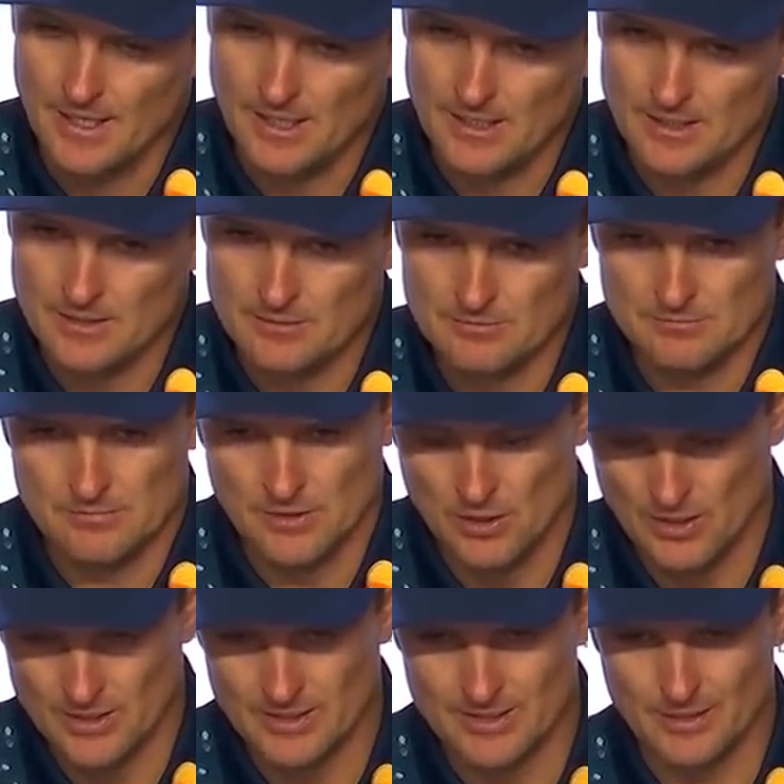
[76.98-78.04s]

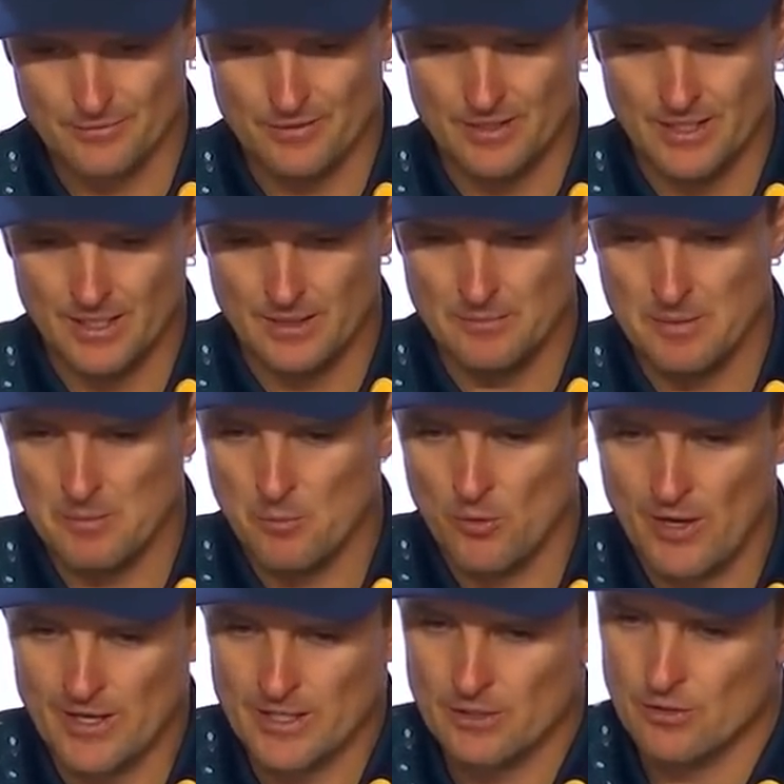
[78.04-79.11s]
I could definitely hit it a bit more
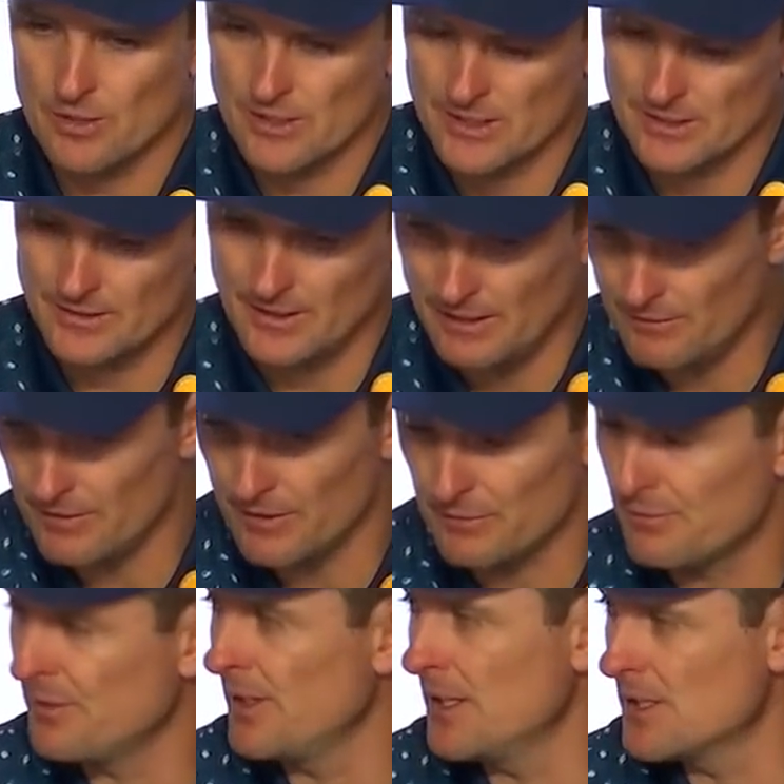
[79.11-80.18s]
accurately, and then everything
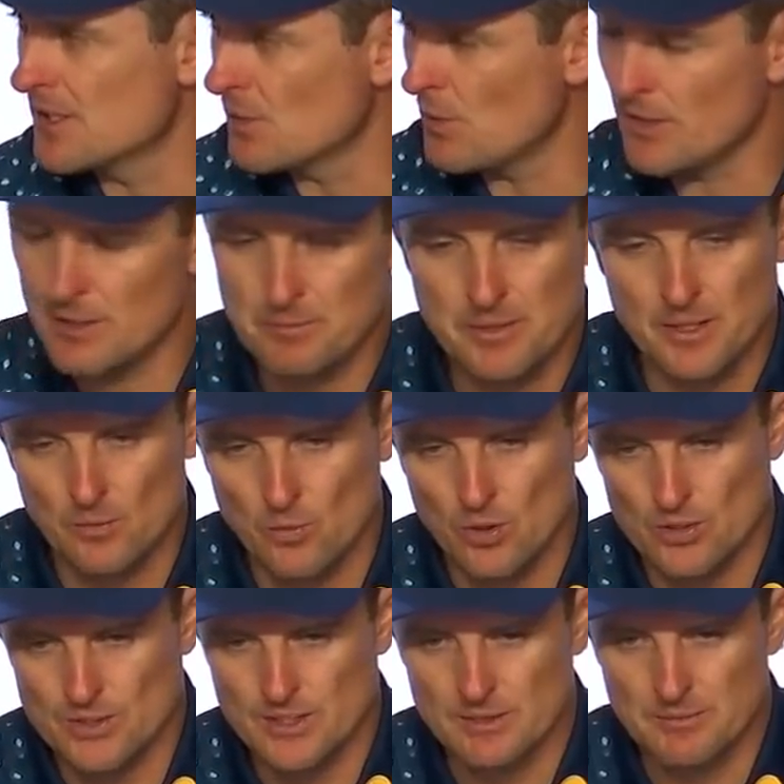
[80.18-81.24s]
feeds to where that pin
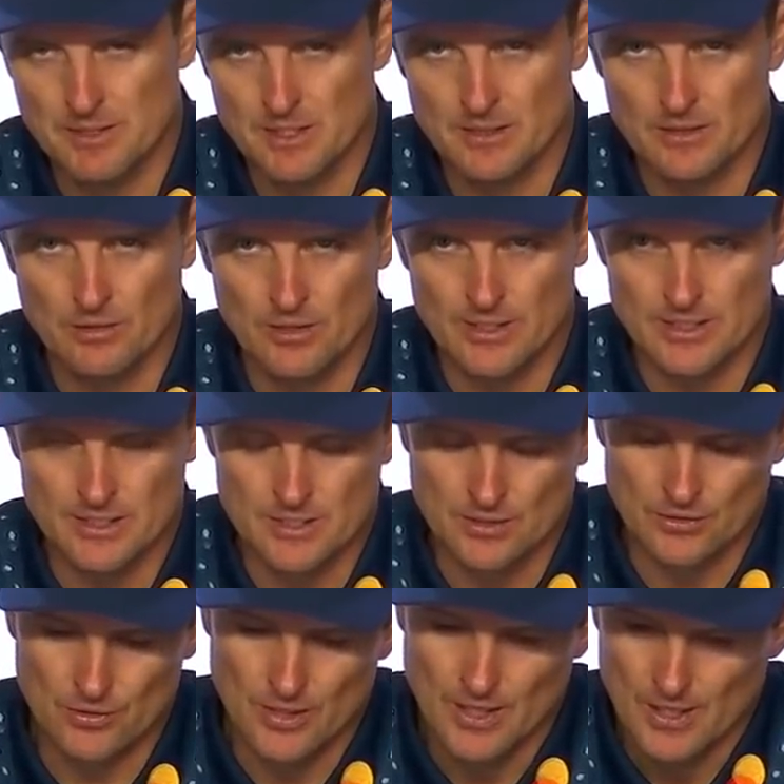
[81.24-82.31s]
was in the middle of the green.
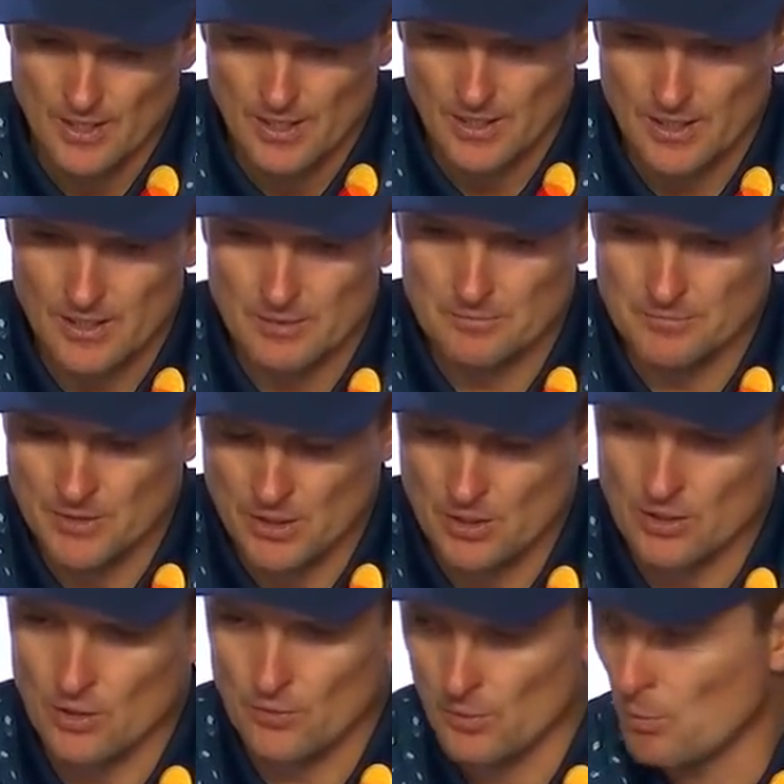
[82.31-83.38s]
So, I
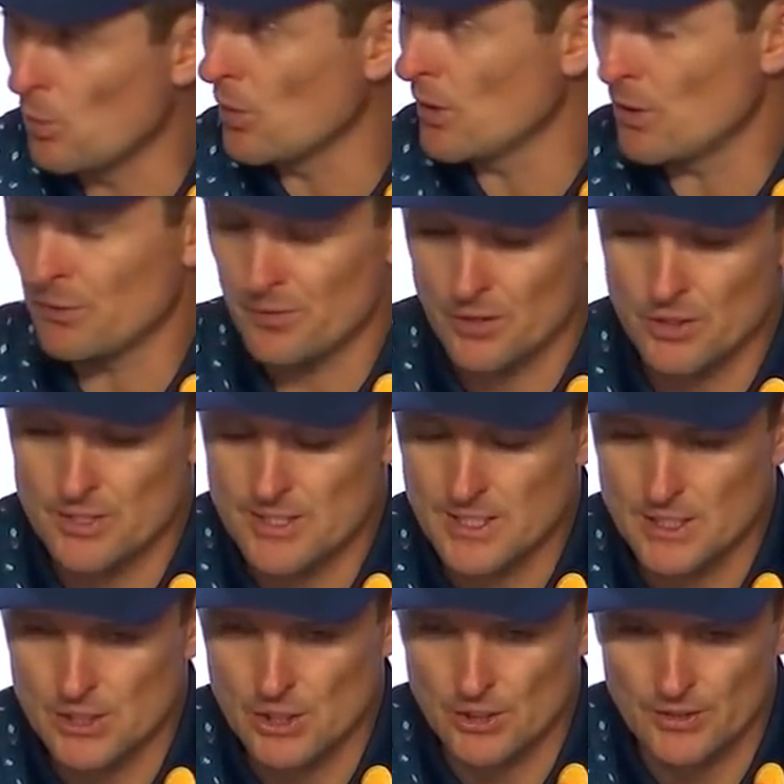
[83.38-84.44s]
got rewarded off a good
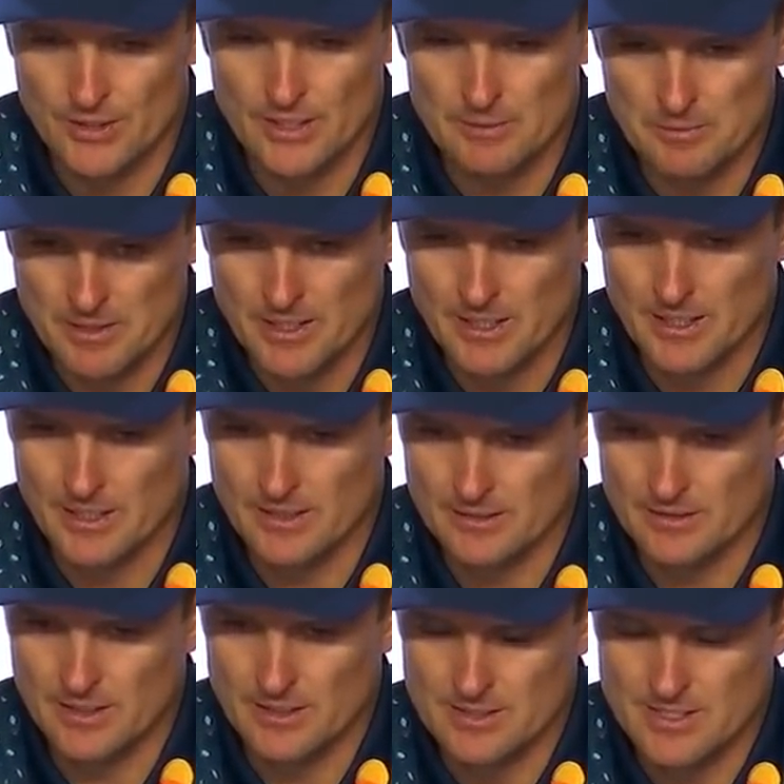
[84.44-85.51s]
tee shot there, but hit a
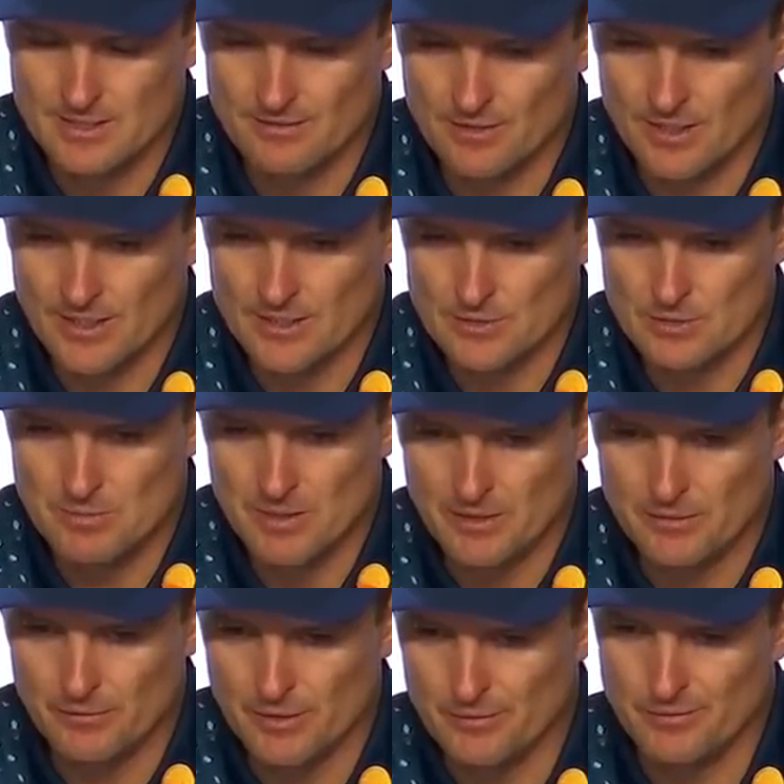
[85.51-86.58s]
7-9 into about
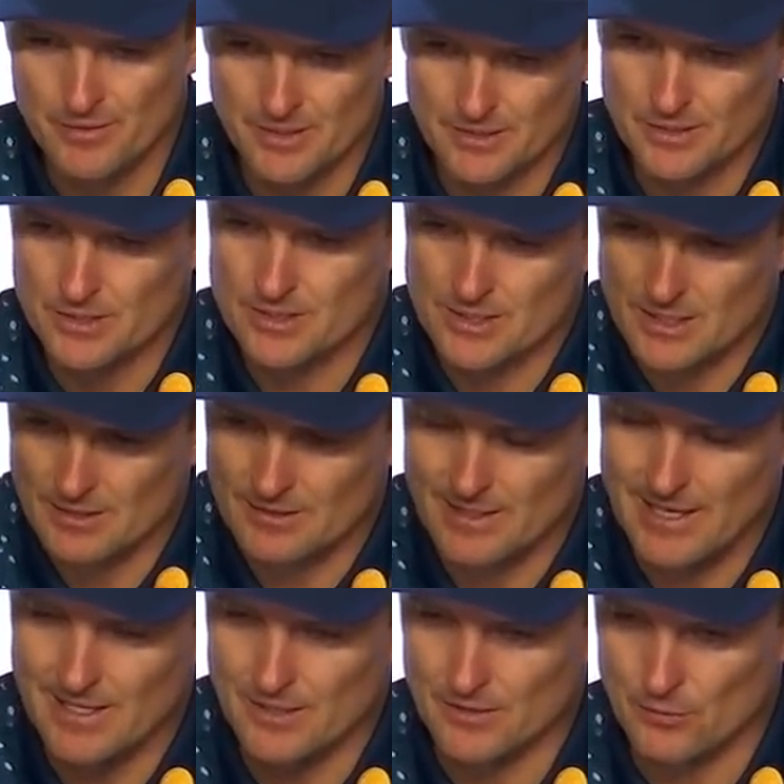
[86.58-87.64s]
3 feet that just kind of
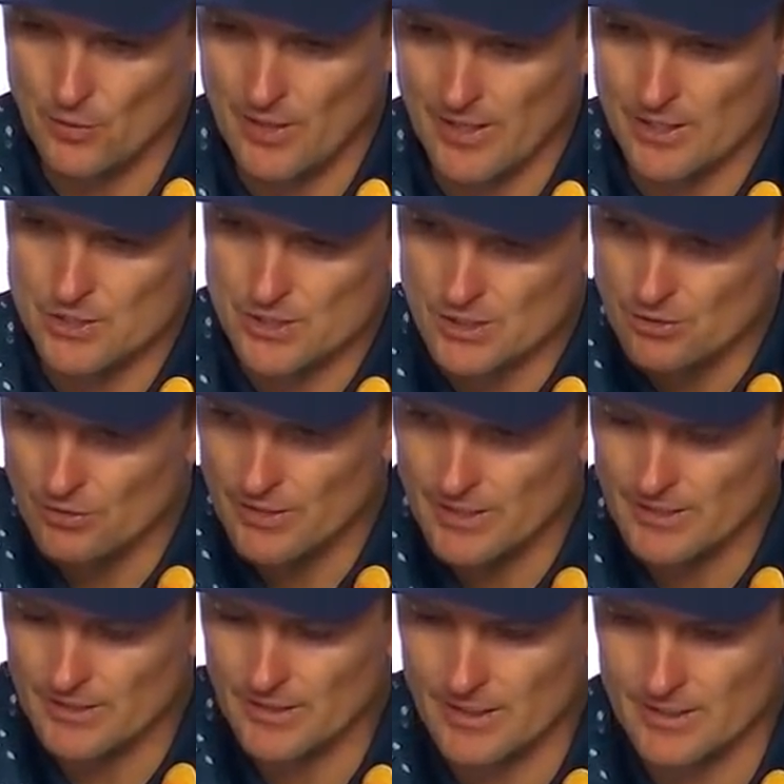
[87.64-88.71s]
landed on the right edge of the green
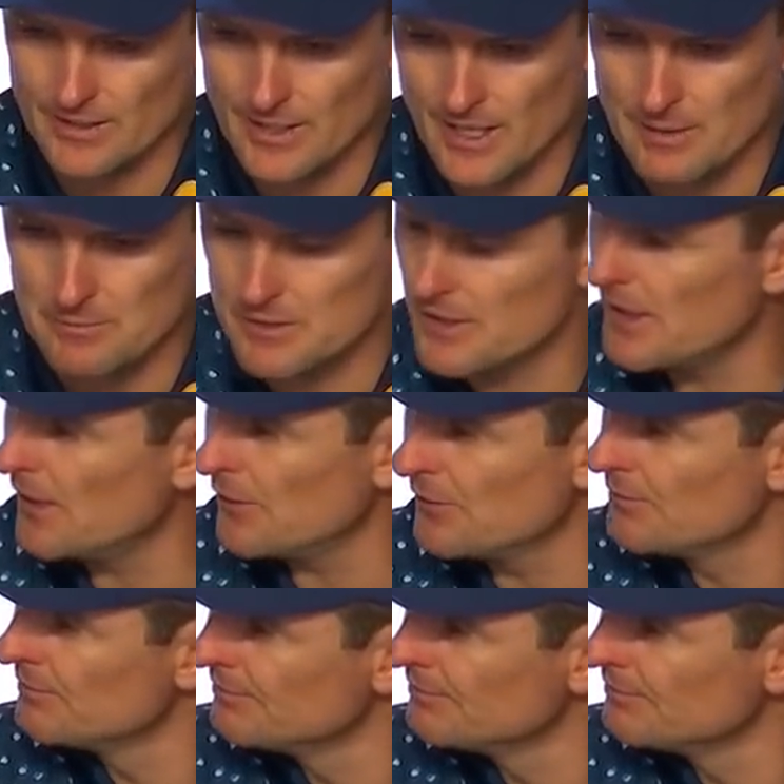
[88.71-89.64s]
and cambered down.